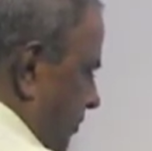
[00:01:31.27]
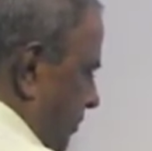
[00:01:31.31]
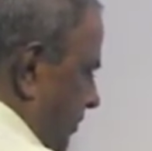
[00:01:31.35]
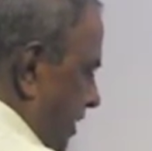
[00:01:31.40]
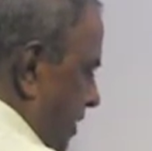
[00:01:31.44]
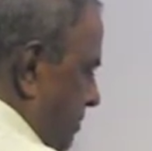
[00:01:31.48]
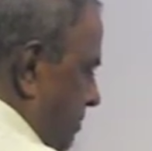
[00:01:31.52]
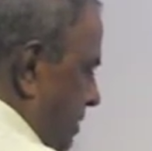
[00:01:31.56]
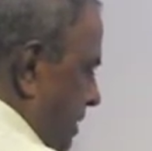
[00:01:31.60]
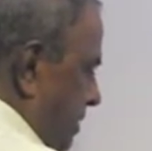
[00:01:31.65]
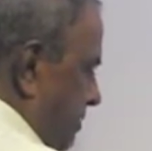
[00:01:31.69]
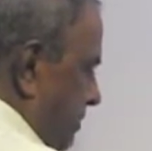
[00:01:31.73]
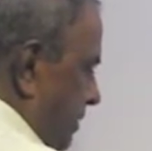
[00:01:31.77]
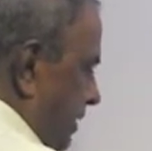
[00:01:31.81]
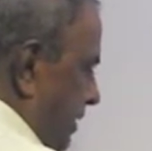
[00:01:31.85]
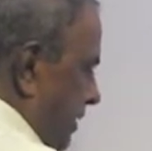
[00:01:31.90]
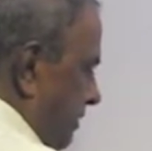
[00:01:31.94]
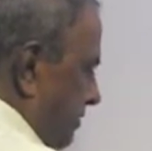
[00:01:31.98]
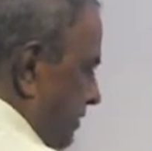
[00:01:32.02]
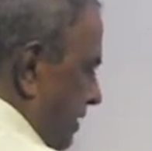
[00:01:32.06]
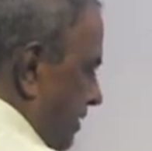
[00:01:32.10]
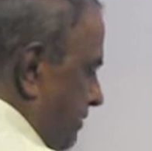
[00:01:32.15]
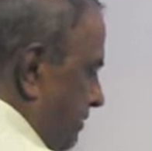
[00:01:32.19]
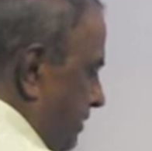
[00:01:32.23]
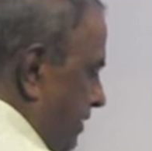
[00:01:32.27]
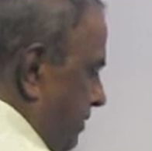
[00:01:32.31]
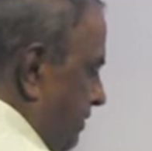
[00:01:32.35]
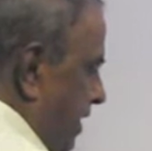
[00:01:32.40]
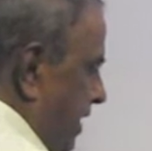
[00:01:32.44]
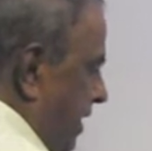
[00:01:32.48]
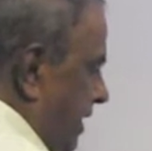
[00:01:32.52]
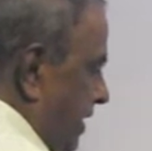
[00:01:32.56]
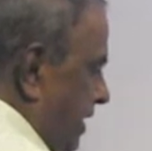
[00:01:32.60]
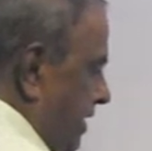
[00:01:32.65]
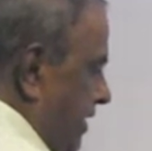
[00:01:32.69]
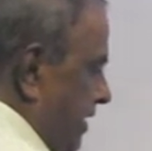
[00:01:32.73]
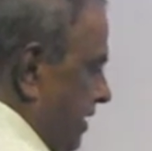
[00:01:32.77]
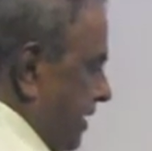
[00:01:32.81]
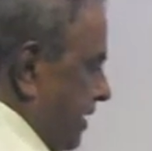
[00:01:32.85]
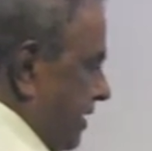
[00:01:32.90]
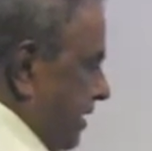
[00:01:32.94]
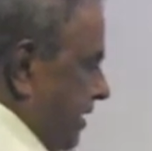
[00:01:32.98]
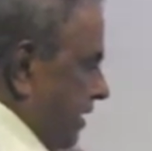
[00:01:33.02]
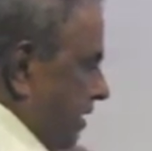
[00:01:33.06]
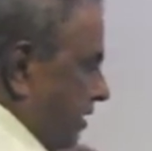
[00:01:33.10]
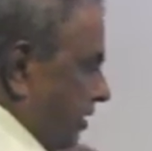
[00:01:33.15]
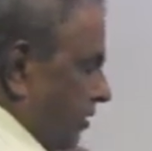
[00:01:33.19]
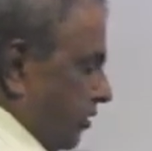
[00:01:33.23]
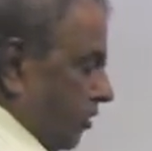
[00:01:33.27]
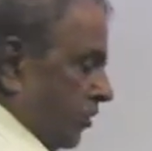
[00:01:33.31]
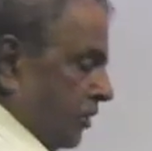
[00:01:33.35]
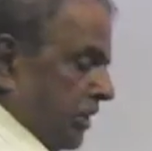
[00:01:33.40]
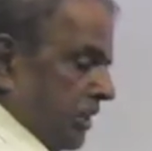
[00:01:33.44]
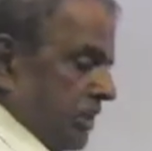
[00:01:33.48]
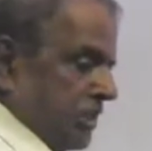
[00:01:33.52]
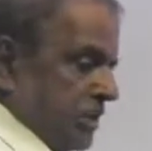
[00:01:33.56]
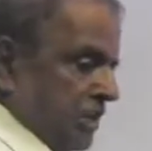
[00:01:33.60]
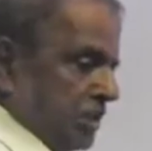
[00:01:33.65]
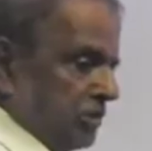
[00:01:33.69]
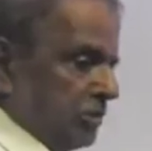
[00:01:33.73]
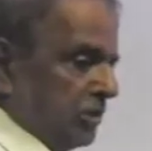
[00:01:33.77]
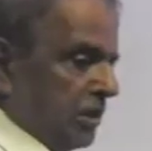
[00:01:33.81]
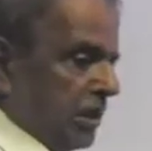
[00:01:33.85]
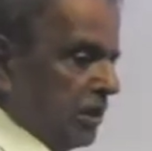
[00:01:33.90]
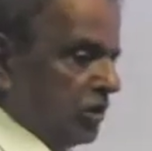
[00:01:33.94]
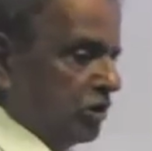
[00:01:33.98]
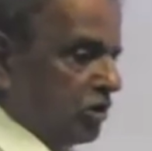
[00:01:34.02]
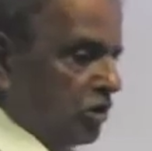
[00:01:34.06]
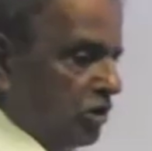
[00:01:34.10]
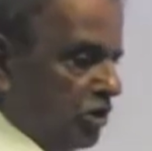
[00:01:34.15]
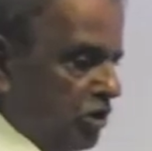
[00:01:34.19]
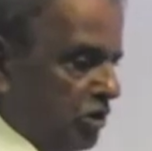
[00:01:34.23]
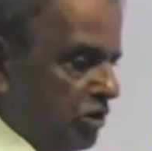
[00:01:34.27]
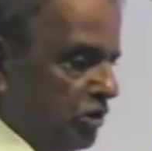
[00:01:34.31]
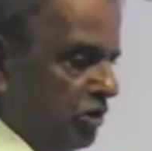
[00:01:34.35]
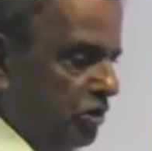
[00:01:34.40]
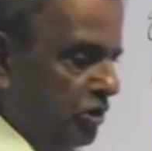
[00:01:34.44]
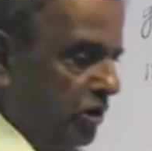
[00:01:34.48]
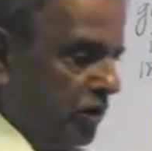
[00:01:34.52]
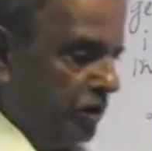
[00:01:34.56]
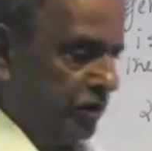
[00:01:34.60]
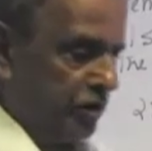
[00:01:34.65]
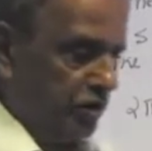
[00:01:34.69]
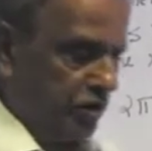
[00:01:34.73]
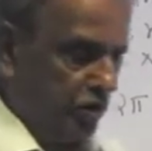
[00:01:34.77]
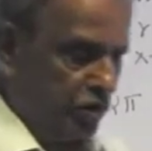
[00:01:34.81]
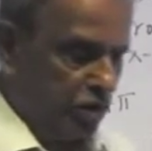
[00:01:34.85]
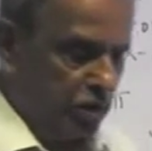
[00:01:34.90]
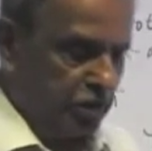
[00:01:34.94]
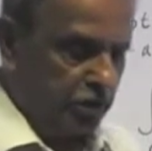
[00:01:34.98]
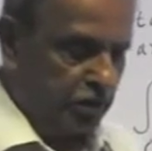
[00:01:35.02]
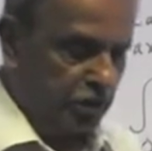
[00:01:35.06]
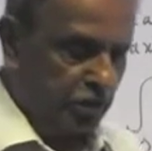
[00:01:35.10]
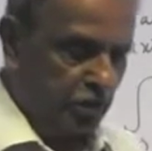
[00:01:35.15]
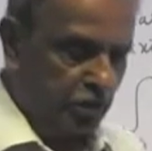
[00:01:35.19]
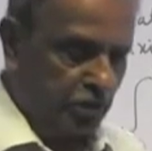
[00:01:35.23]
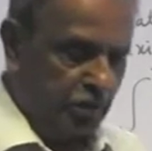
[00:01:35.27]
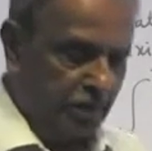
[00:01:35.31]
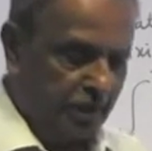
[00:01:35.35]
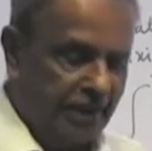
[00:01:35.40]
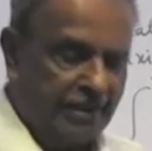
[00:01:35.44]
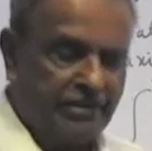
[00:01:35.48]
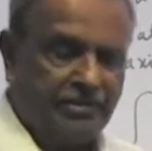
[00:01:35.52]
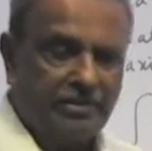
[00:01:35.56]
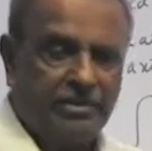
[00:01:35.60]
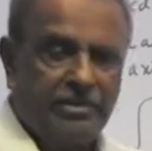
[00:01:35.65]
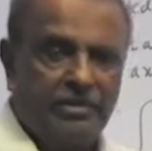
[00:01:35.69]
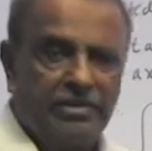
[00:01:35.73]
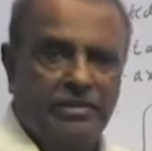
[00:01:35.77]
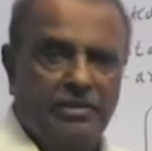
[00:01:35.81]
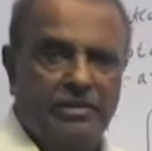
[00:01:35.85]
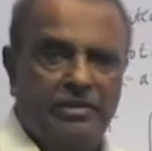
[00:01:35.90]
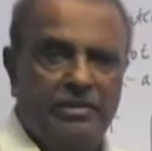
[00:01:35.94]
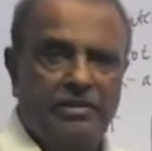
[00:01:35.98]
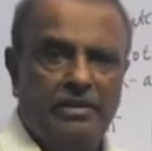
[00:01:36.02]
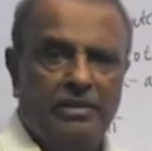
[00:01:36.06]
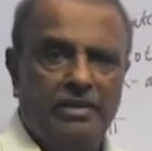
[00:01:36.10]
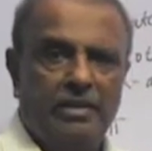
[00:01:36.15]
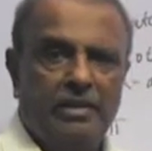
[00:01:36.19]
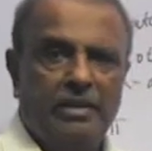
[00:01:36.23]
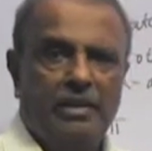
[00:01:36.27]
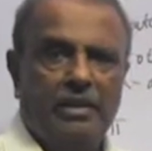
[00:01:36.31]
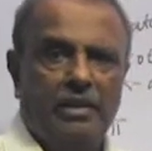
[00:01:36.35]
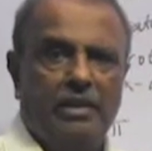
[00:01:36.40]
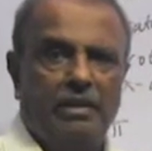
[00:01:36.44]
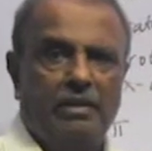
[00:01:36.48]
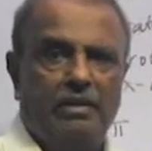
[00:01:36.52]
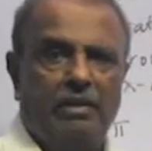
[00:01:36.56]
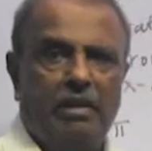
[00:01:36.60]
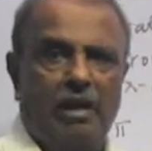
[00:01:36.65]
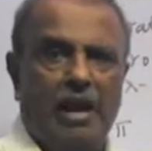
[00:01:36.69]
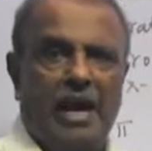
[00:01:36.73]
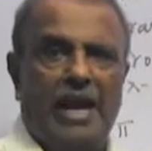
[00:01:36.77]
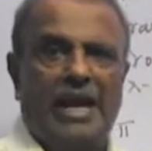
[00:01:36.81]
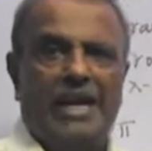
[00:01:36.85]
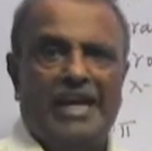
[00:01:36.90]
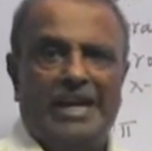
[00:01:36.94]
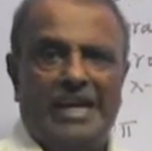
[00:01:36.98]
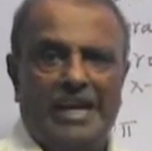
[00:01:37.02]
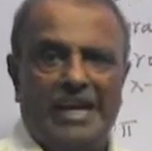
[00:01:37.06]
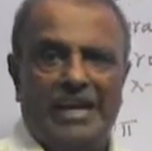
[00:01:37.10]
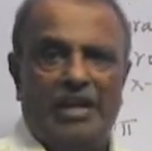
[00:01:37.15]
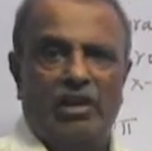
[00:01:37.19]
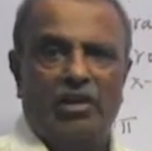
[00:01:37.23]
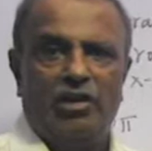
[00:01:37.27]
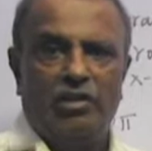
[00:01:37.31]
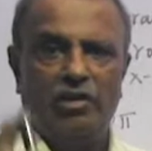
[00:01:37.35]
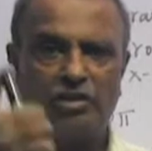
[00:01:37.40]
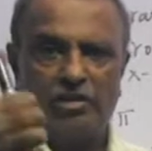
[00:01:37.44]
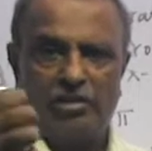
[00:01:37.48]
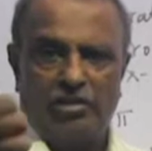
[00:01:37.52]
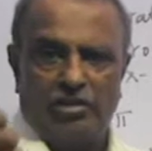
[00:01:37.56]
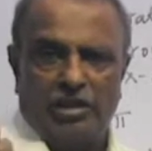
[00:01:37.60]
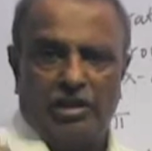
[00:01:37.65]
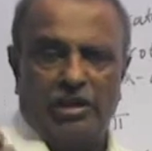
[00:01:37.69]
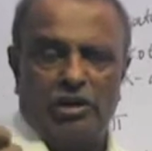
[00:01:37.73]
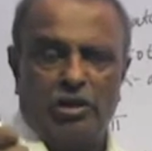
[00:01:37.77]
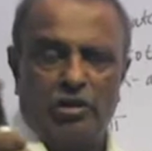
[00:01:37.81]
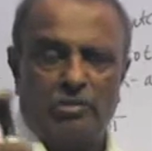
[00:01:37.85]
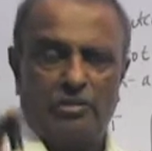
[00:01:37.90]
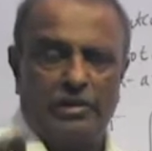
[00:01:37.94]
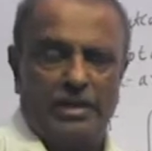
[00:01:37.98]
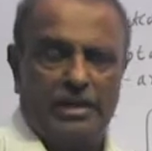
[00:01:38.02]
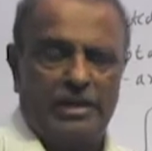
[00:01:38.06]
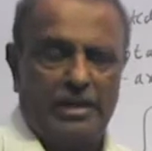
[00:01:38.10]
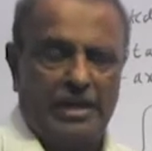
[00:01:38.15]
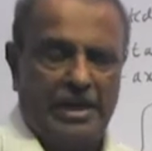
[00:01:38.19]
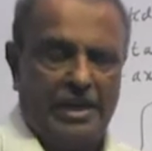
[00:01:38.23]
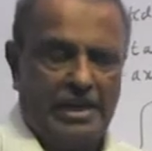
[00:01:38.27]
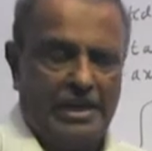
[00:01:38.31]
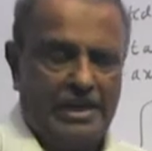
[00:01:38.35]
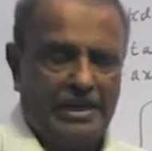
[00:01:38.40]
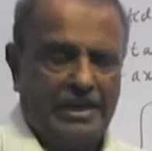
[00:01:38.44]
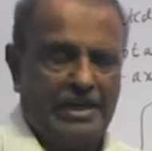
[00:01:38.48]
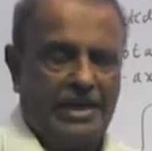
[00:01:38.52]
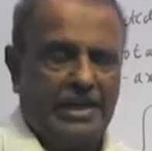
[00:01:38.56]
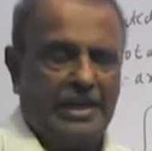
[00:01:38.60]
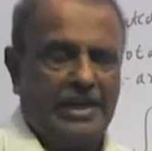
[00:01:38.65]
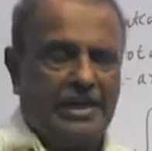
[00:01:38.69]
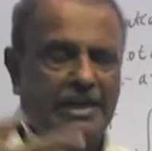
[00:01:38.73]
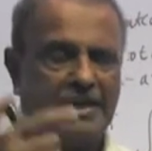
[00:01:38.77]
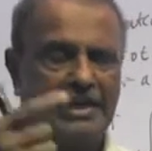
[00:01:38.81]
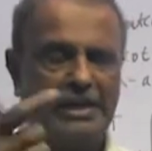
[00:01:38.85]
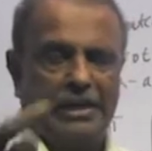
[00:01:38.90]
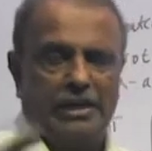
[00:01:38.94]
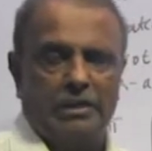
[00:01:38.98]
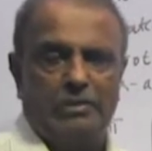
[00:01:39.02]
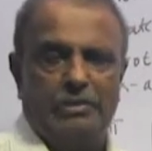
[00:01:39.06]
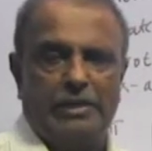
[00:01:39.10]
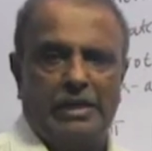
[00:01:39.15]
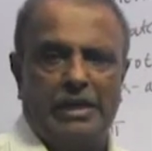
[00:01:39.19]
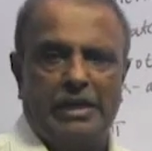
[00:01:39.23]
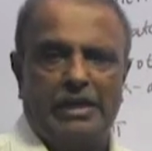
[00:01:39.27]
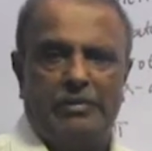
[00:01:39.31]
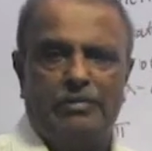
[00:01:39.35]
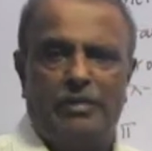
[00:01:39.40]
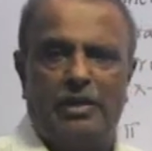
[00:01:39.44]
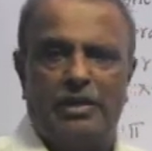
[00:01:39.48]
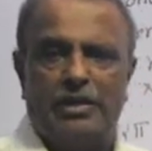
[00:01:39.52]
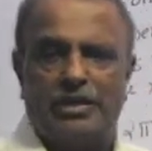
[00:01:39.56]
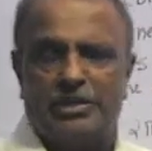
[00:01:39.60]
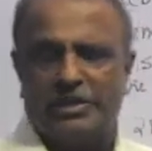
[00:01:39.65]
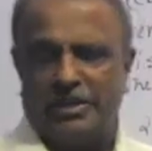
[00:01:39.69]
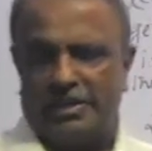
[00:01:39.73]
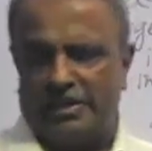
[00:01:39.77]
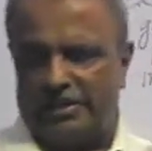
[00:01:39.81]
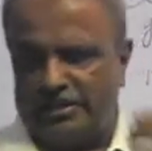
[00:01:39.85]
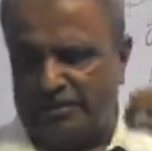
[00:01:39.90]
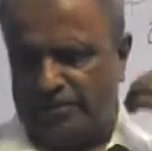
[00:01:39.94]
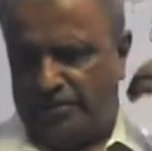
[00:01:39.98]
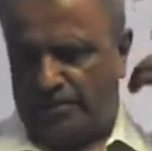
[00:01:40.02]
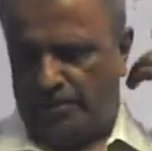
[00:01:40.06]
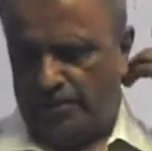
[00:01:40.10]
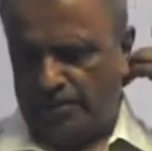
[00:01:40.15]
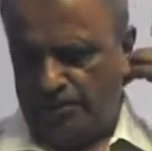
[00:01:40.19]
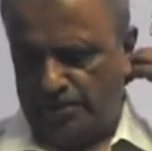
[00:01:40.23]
Remember when we went, your teachers will have told you, or you've gone through the lesson I did on integrating trigonometric functions.